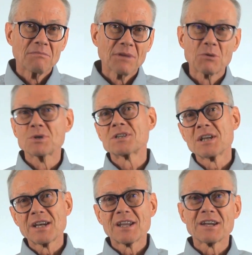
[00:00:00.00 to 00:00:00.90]
They were
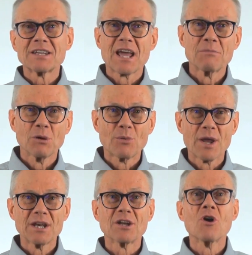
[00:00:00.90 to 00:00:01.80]
sitting at a table
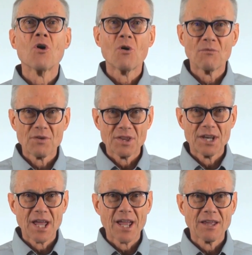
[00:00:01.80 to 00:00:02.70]
ready to go home for the
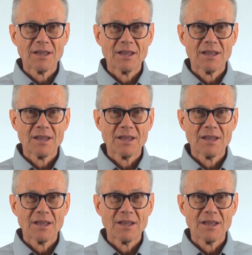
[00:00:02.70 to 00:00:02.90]
day.